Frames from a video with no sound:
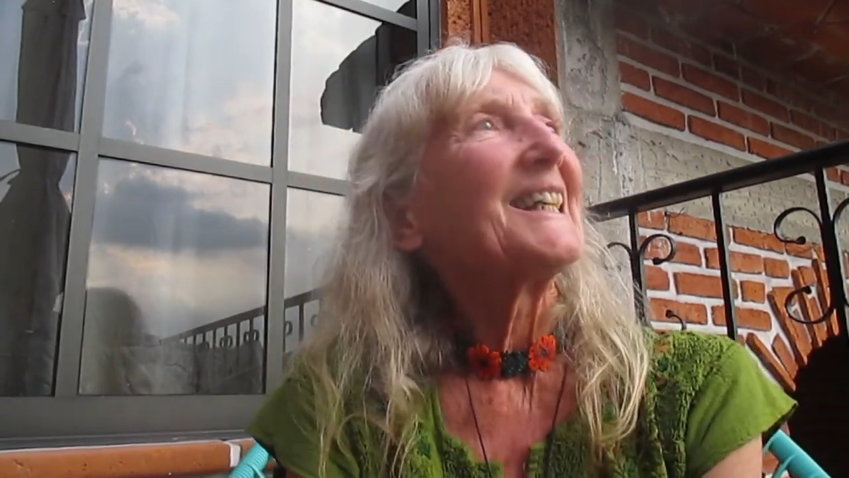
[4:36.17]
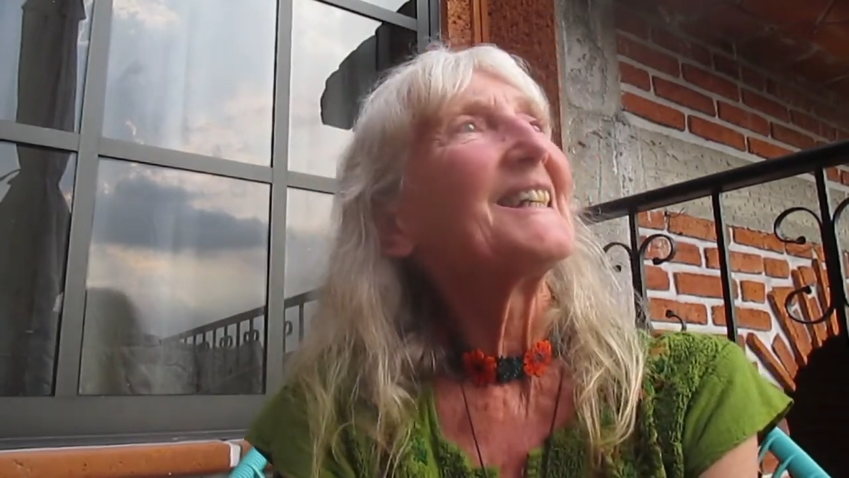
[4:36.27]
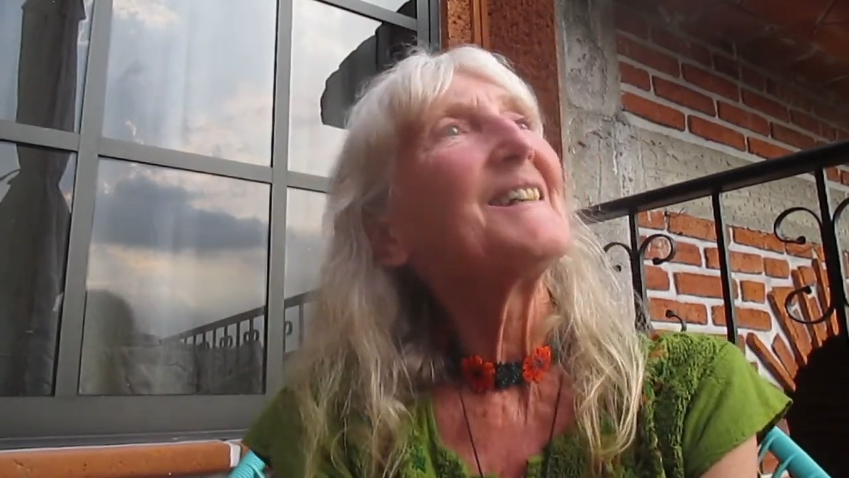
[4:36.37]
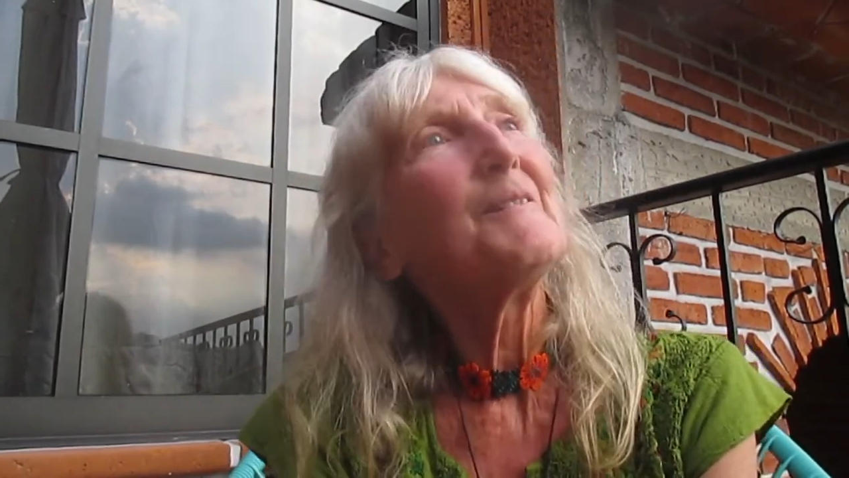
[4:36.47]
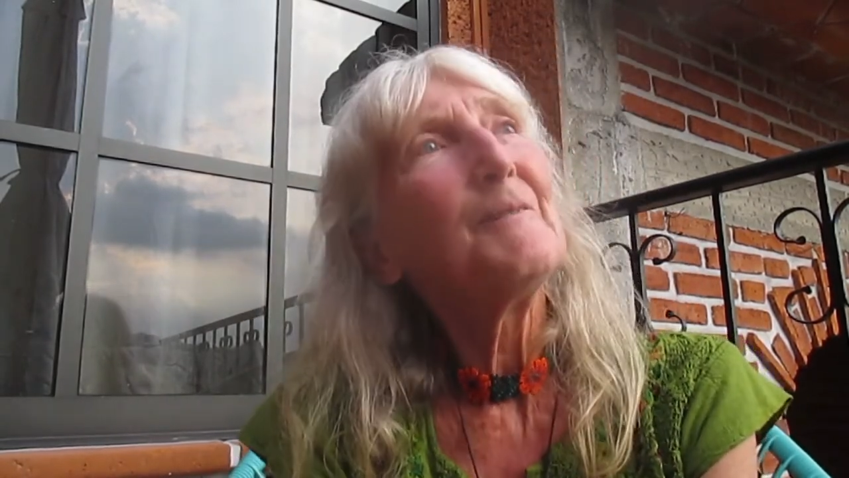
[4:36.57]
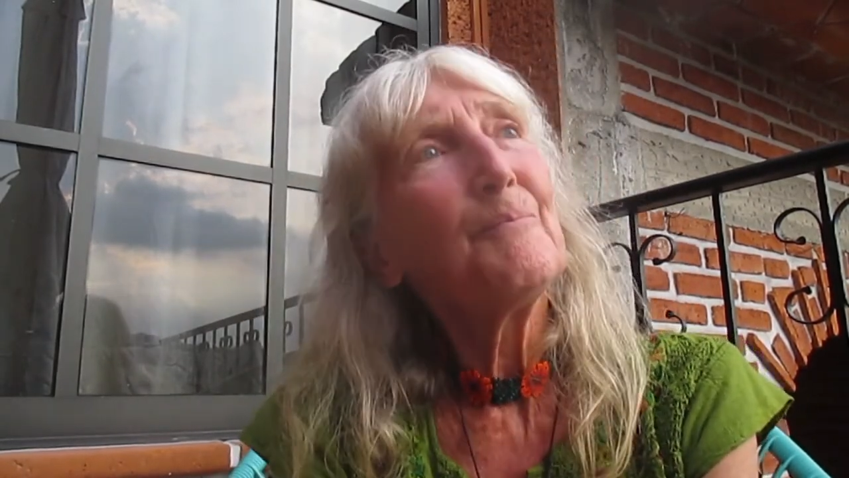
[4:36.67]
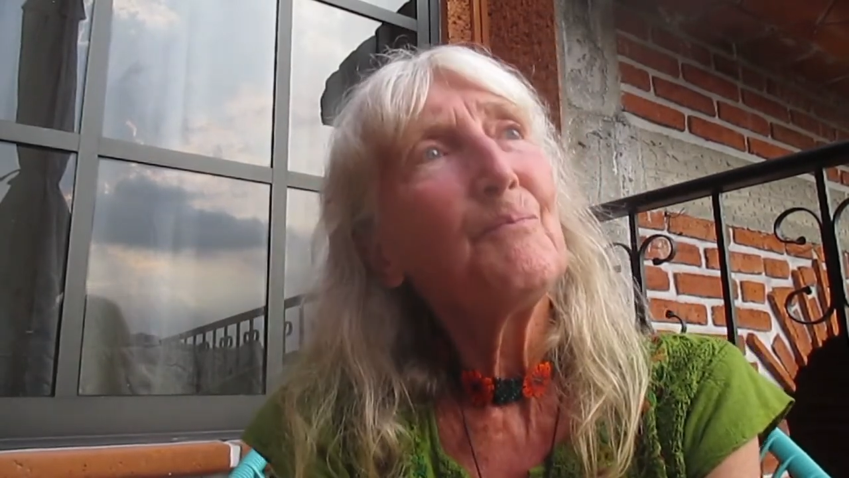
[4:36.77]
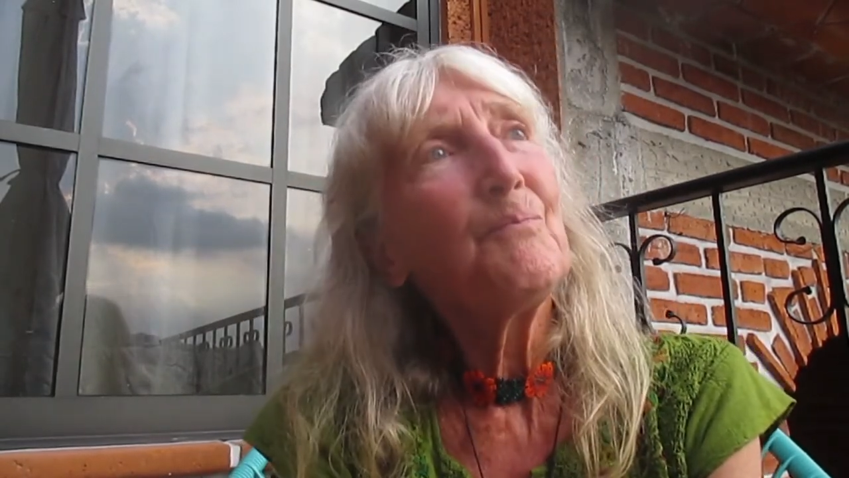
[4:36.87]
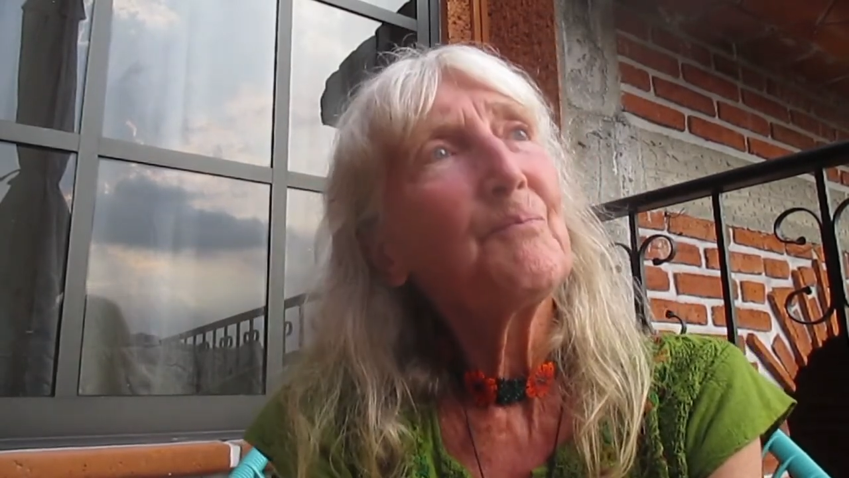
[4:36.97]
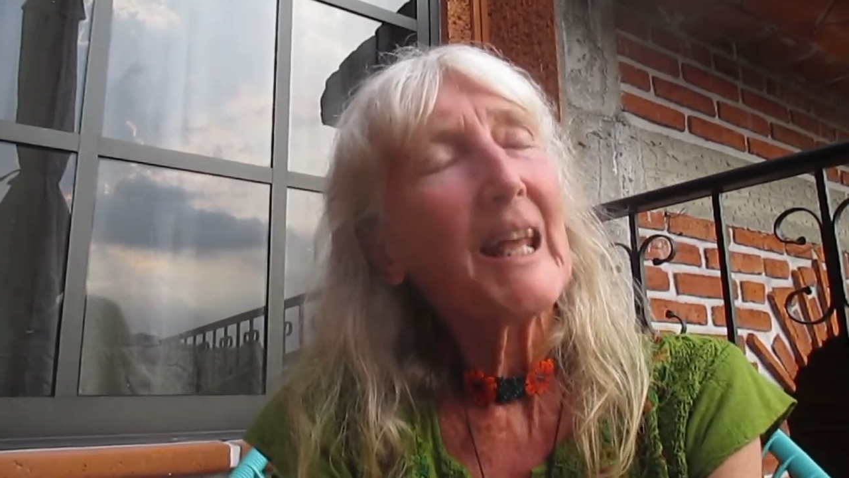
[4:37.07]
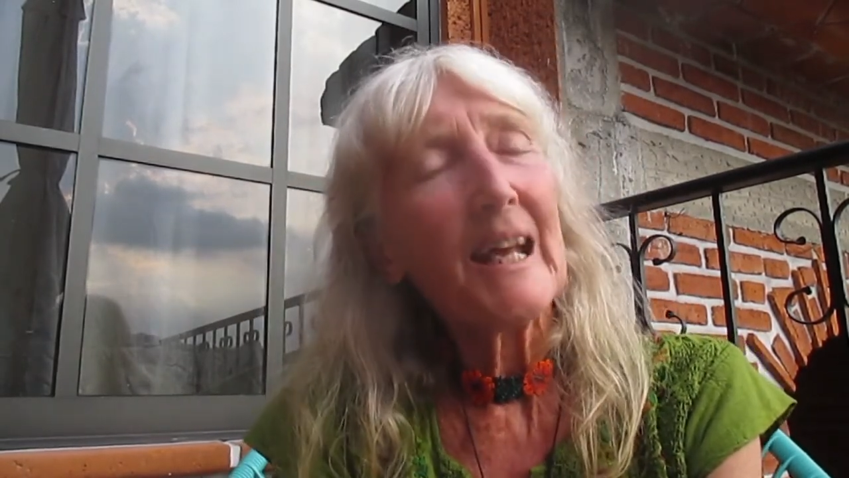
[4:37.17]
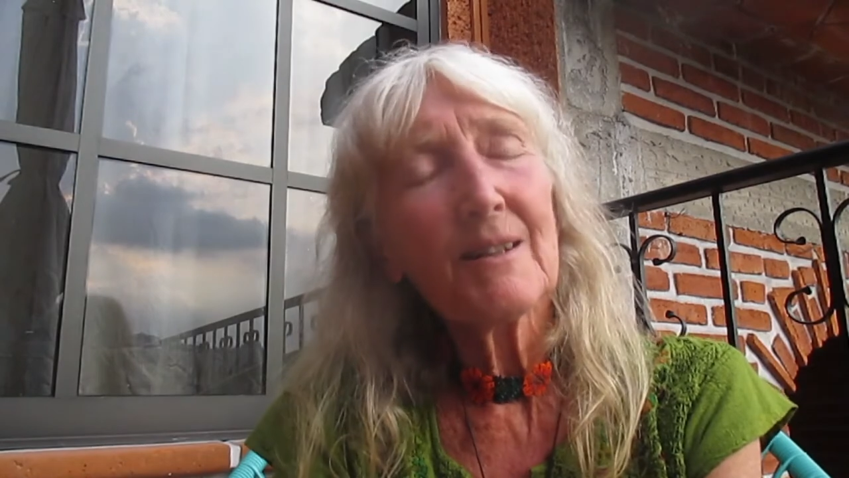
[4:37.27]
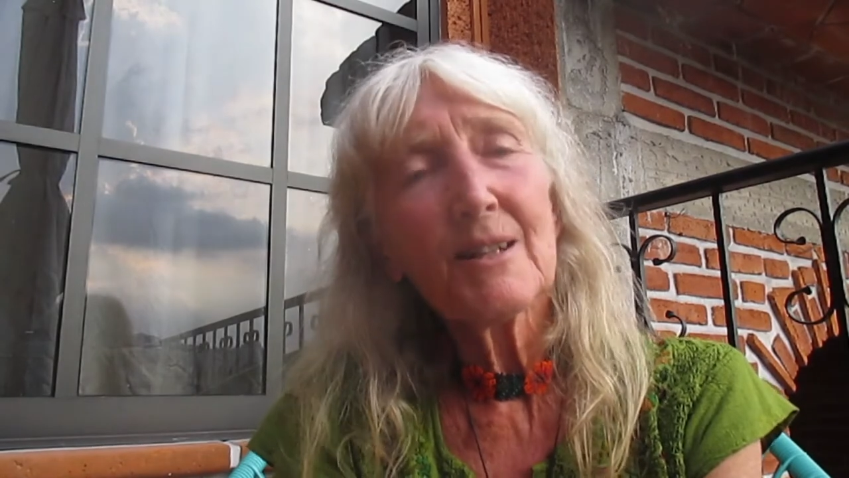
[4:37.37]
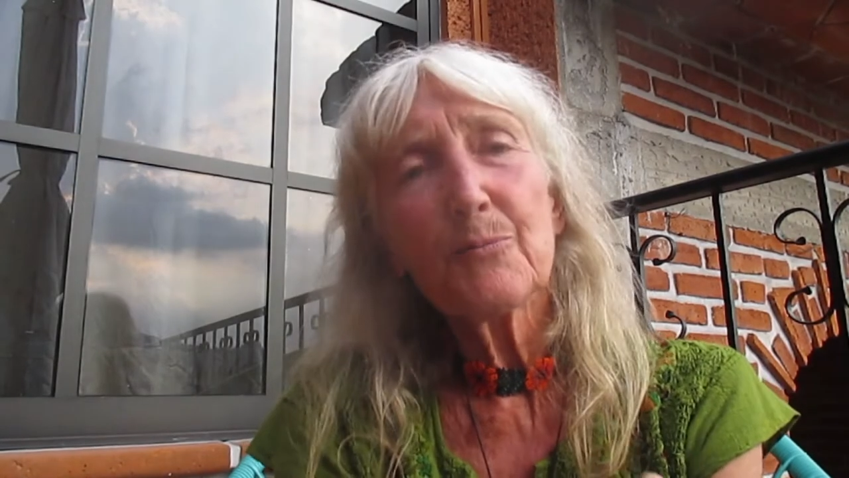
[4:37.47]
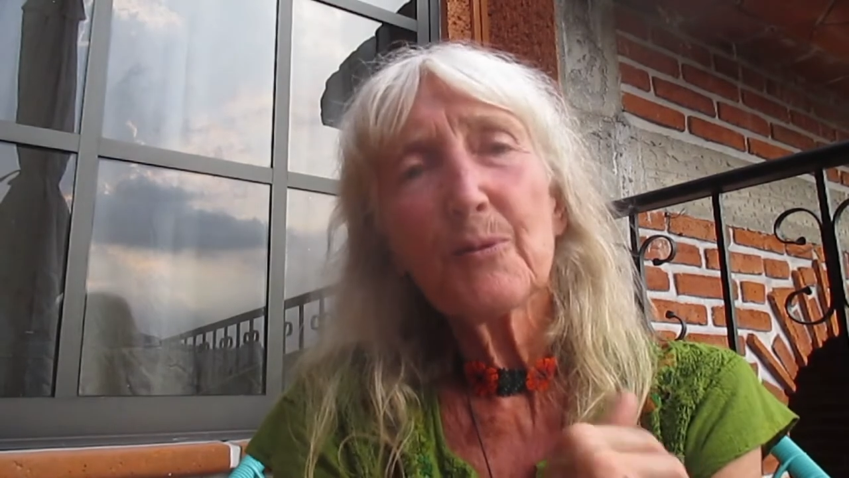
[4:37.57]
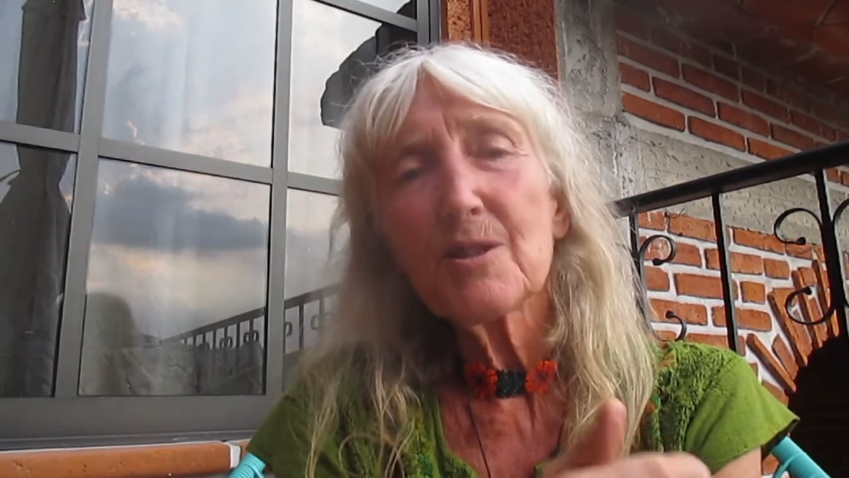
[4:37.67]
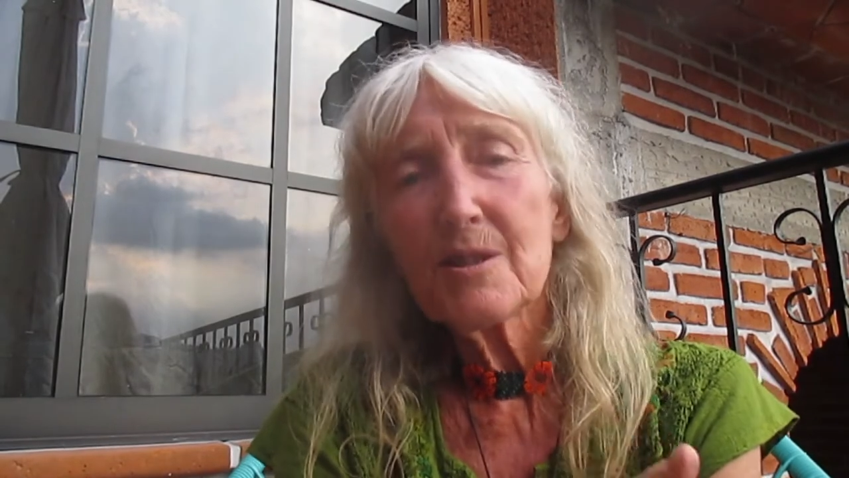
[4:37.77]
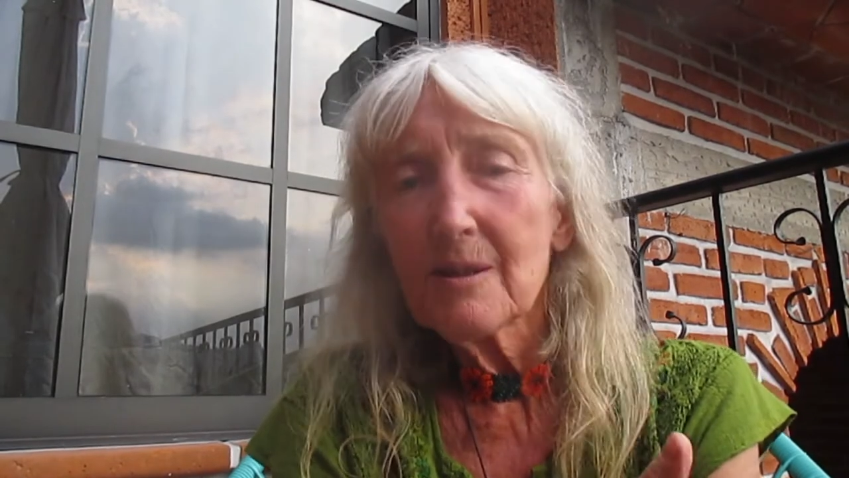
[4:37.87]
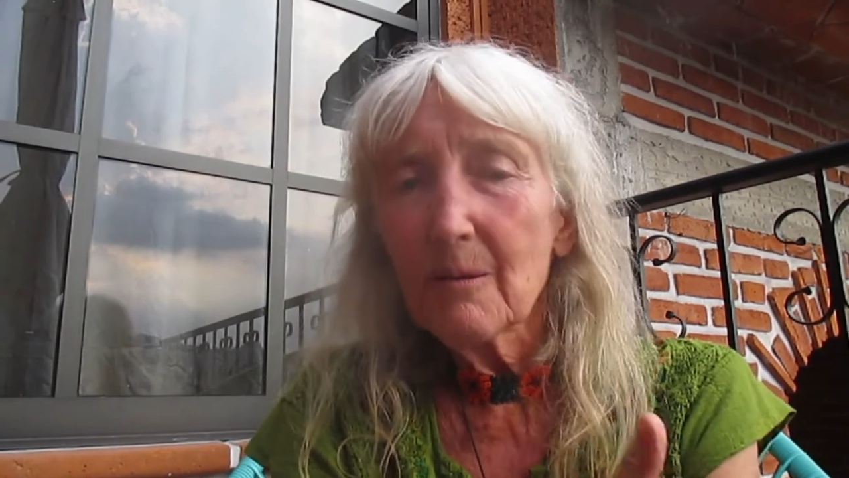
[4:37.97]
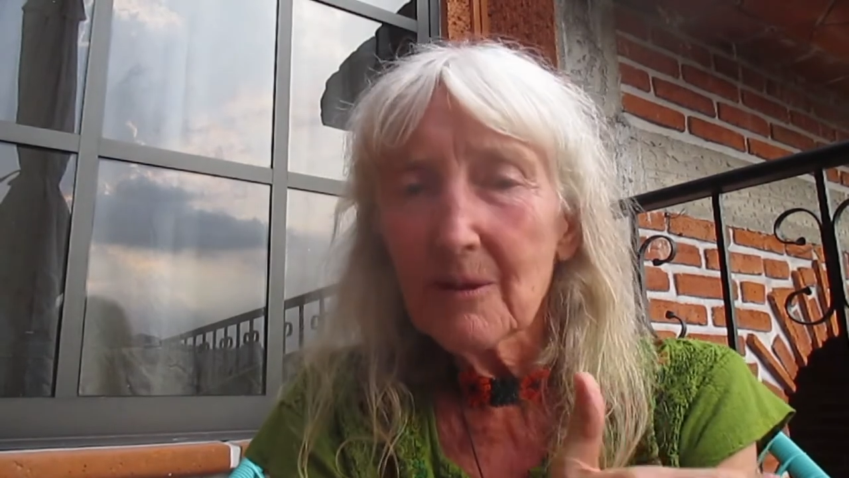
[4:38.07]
Um, and it was